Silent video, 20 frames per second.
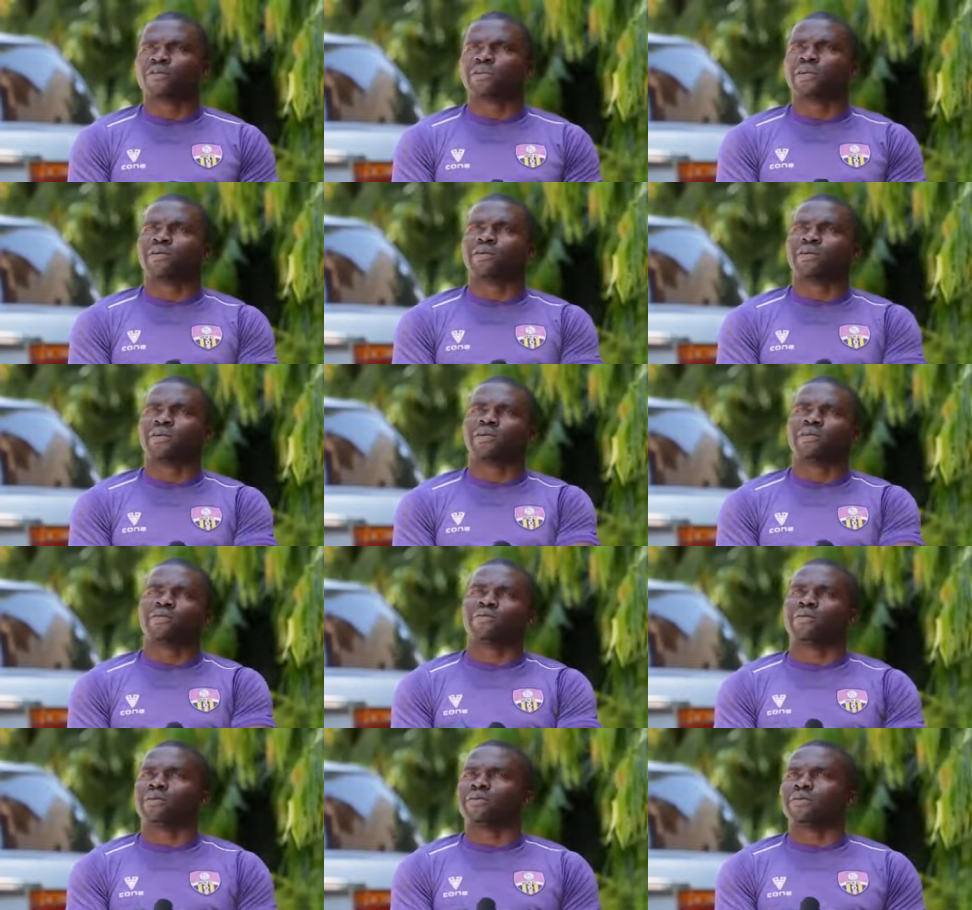Uh,
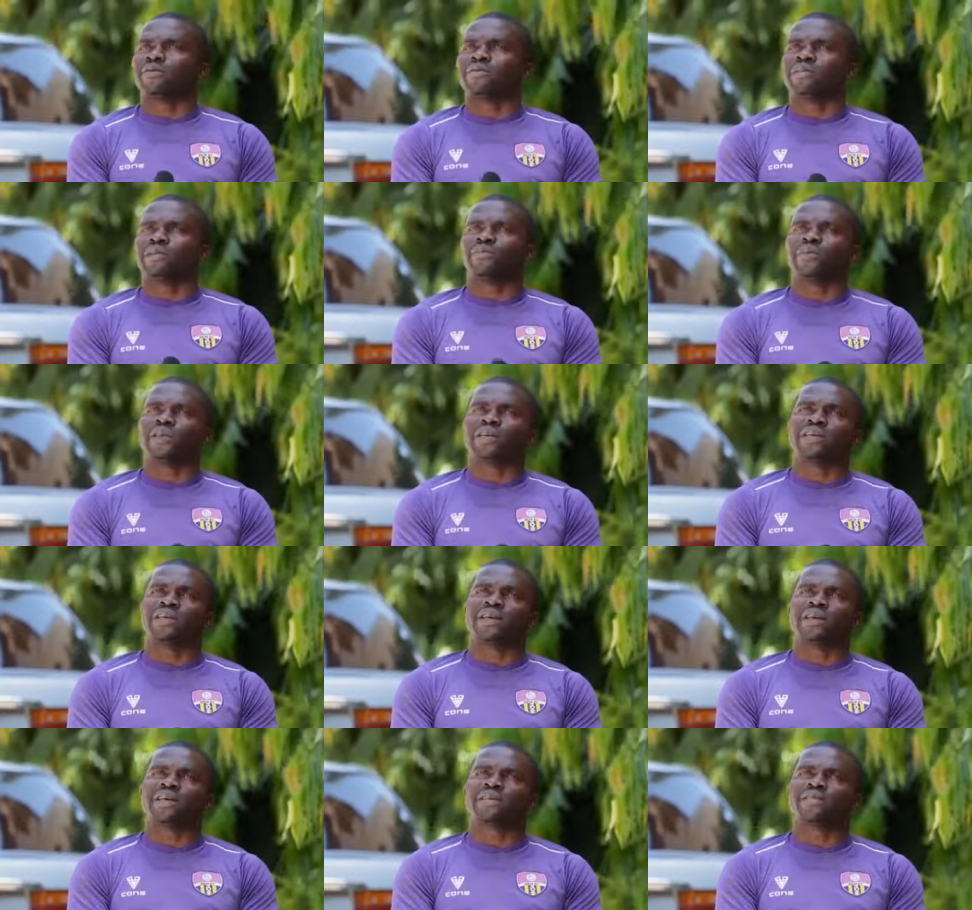the
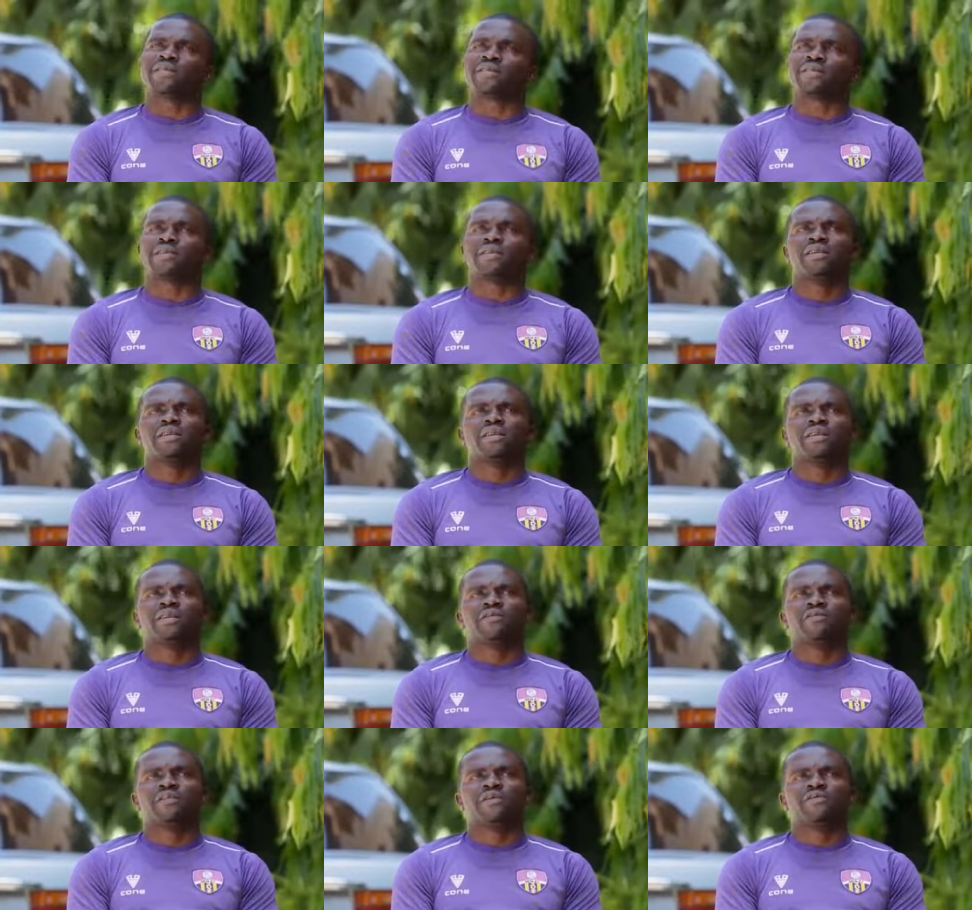players,
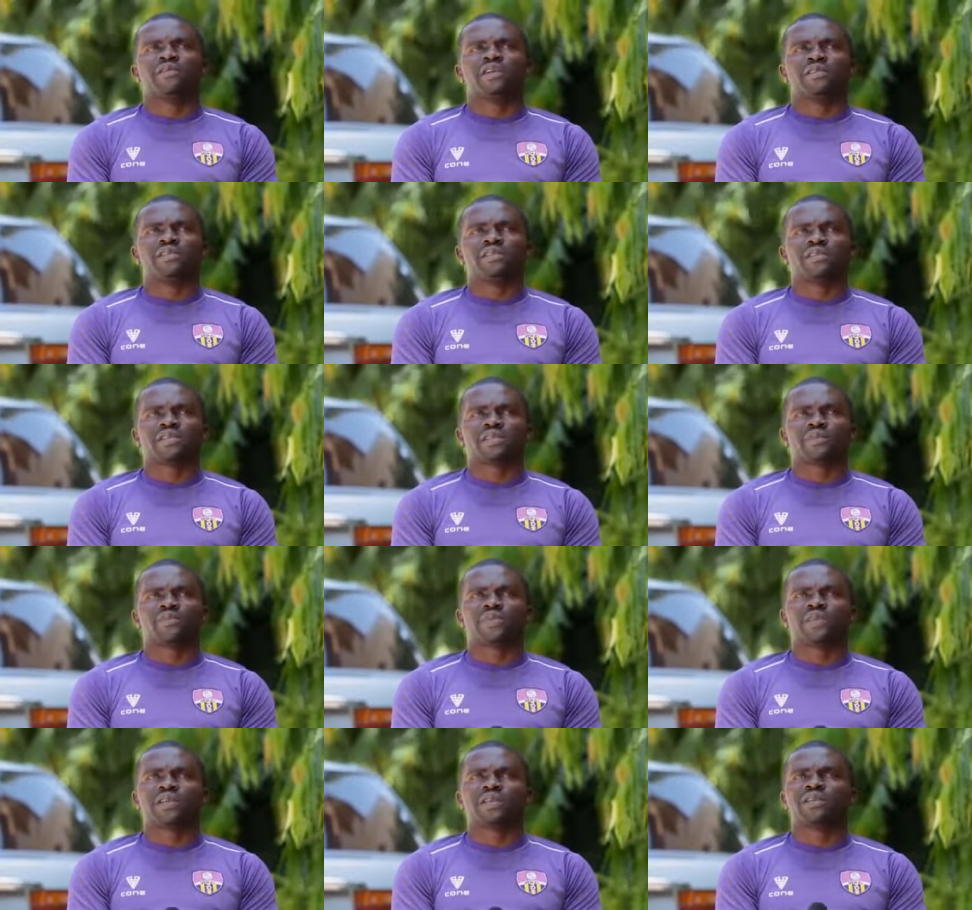very, very
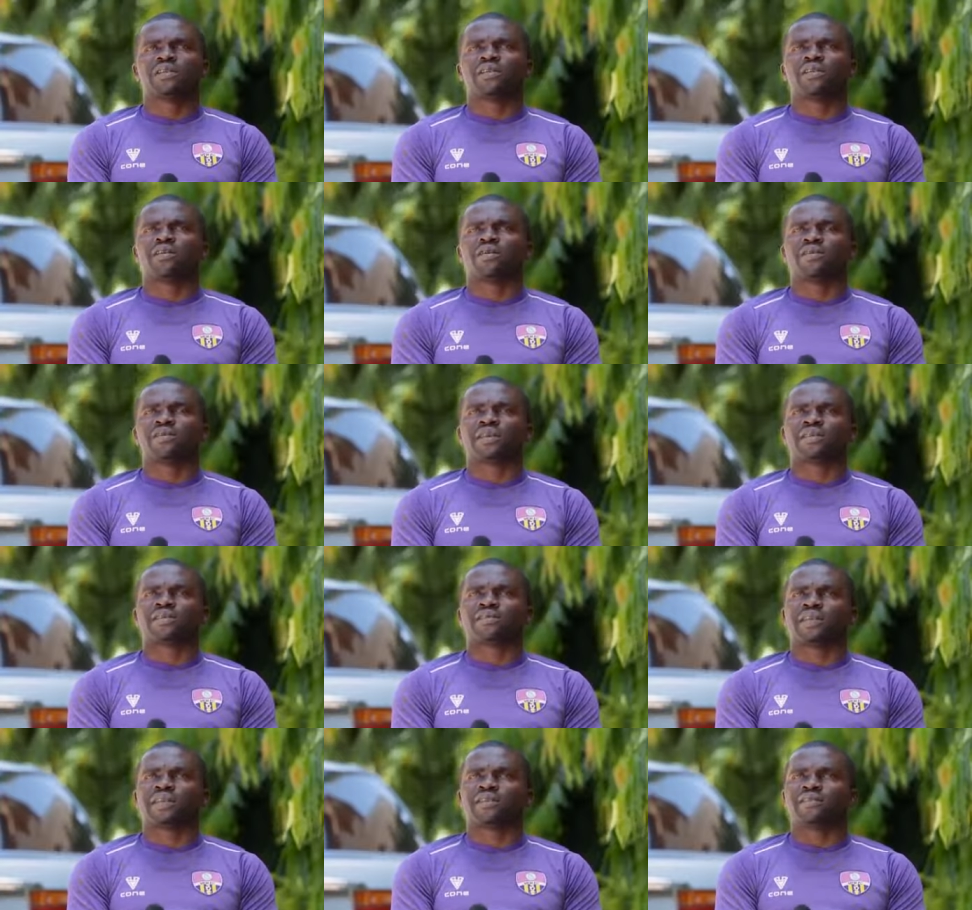disciplined,
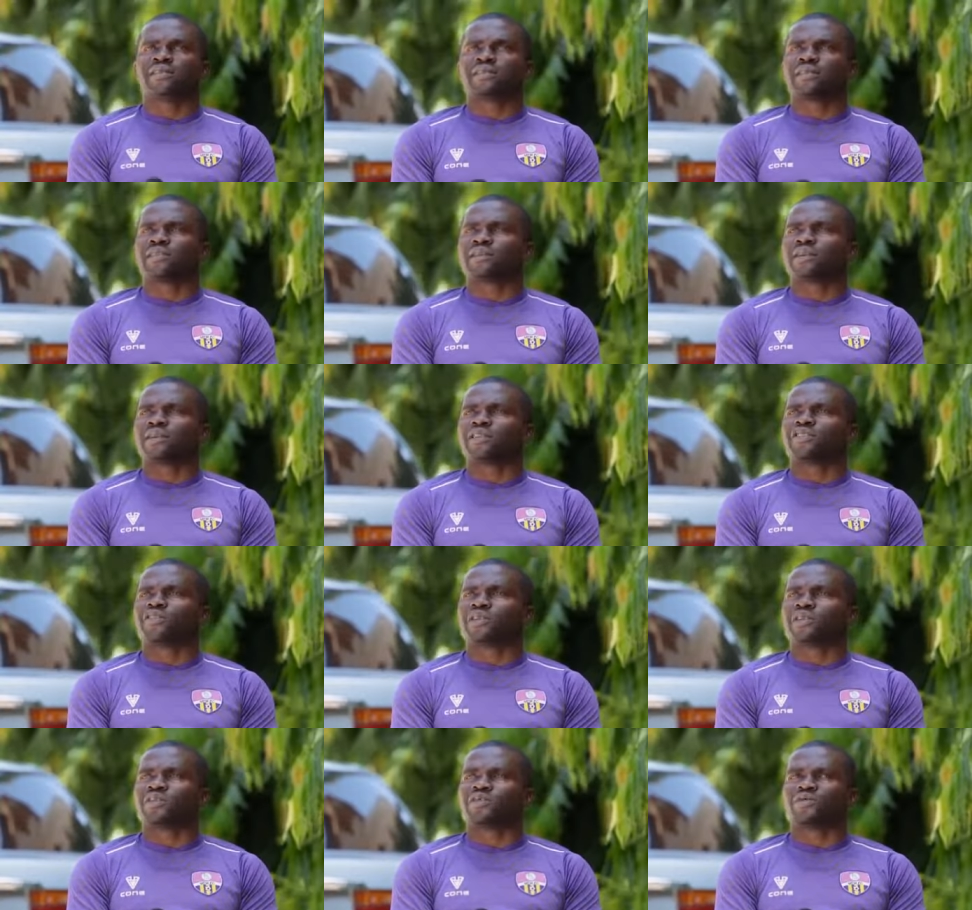understanding, uh,
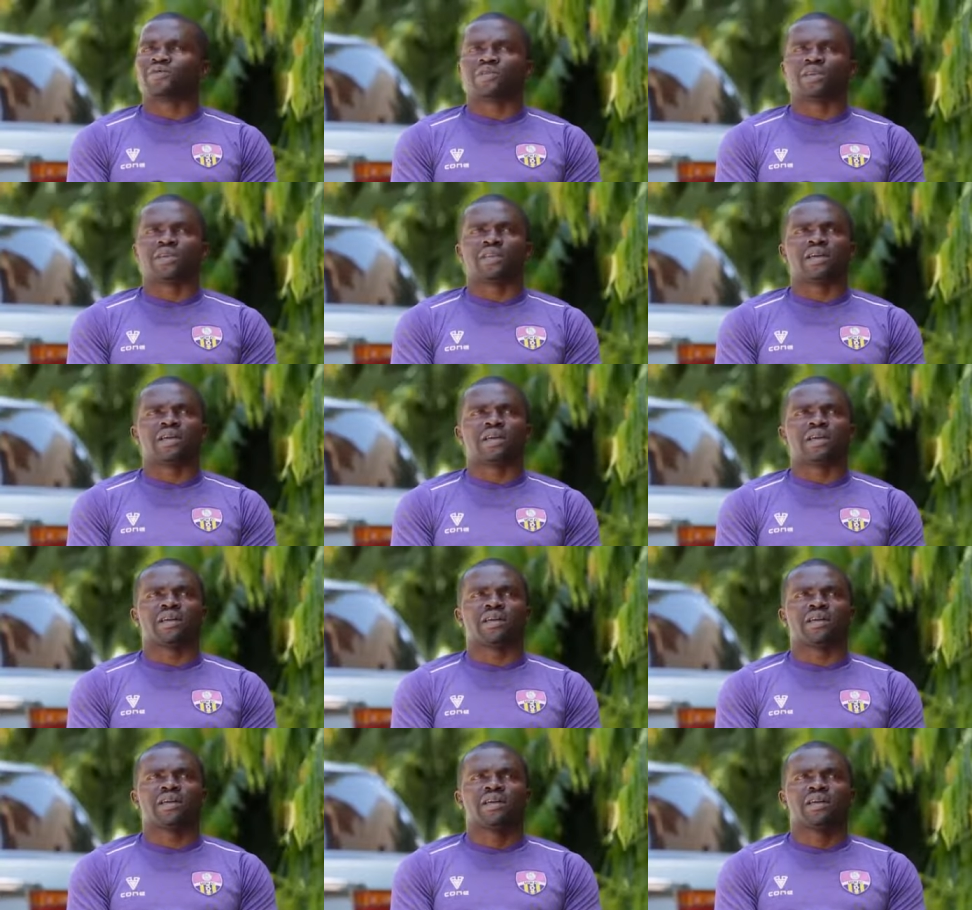training
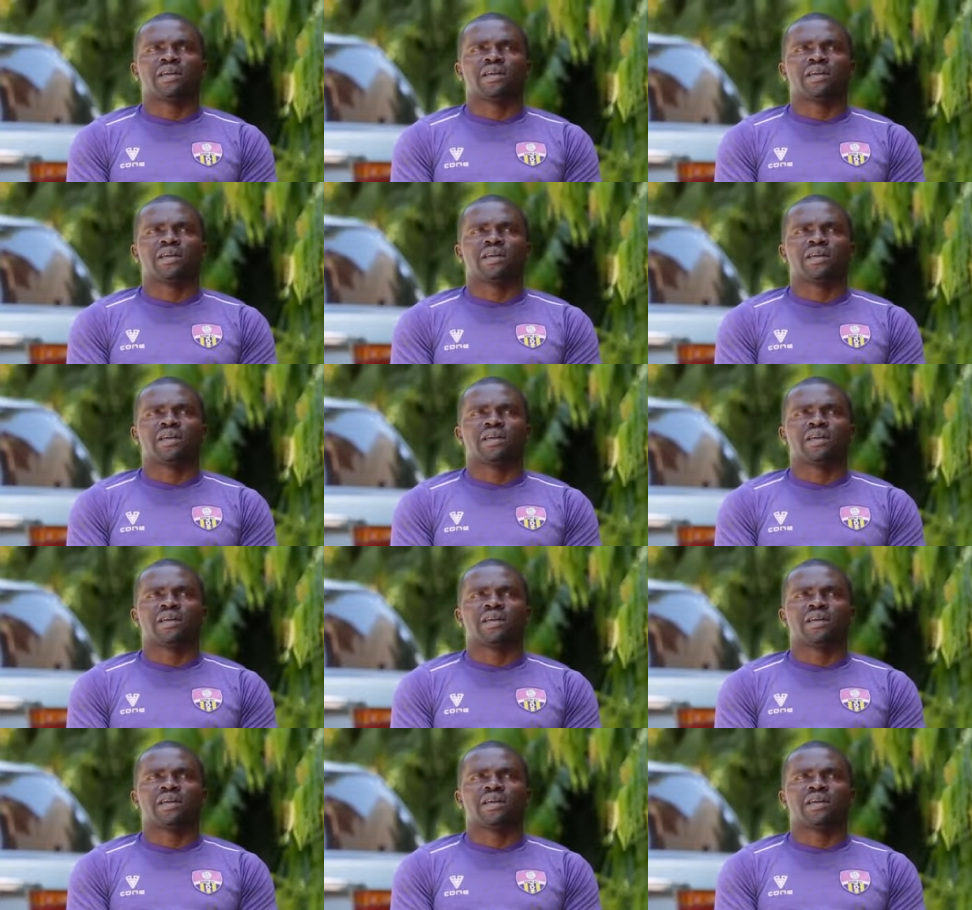together.